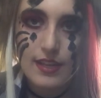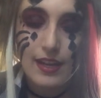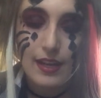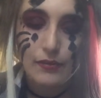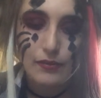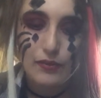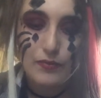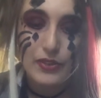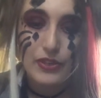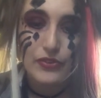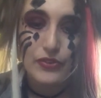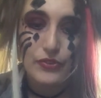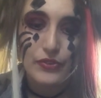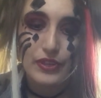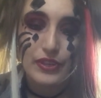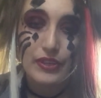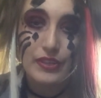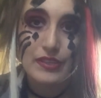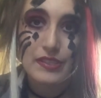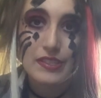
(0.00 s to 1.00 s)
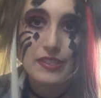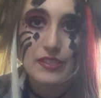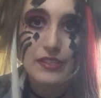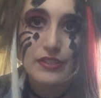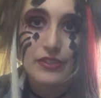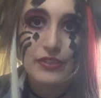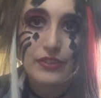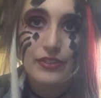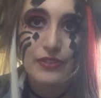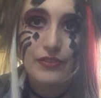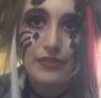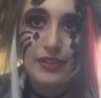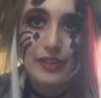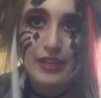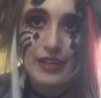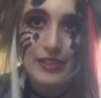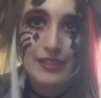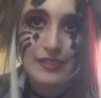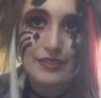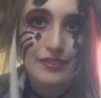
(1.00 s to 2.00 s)
I will be doing this until the
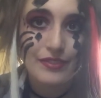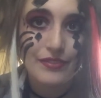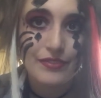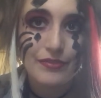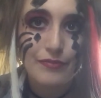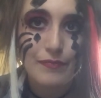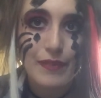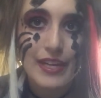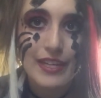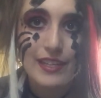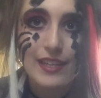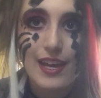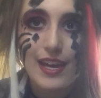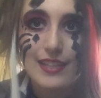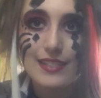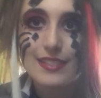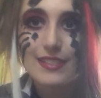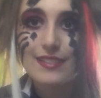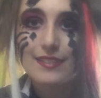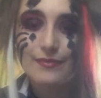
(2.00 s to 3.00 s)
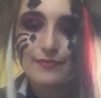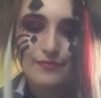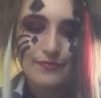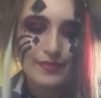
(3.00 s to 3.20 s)
very end of my class.